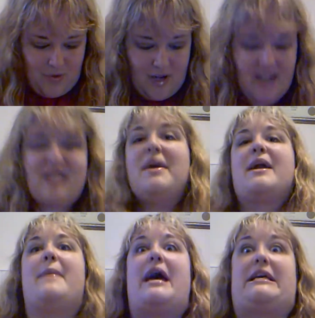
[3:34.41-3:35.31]
I'm trying not to make
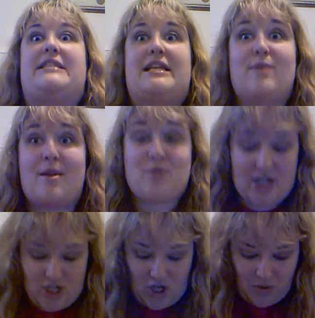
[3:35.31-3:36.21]
a mess. That's what I'm
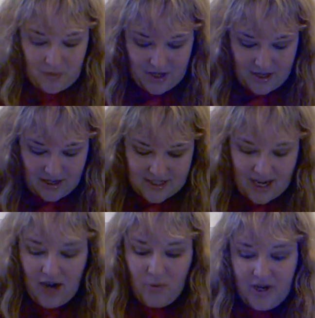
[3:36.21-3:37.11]
trying to do. Because
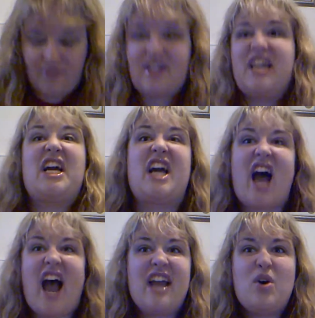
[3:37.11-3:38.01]
I don't want to have
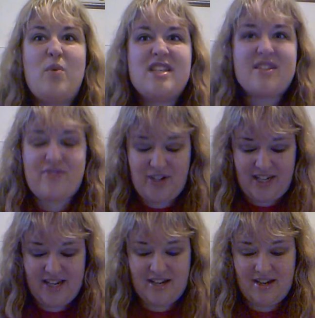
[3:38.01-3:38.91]
to, I don't want to
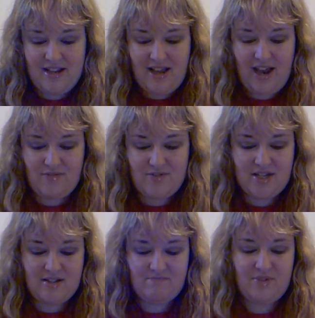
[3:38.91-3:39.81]
freaking have
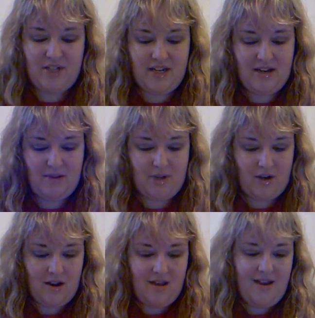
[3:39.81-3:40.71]
to clean it up later.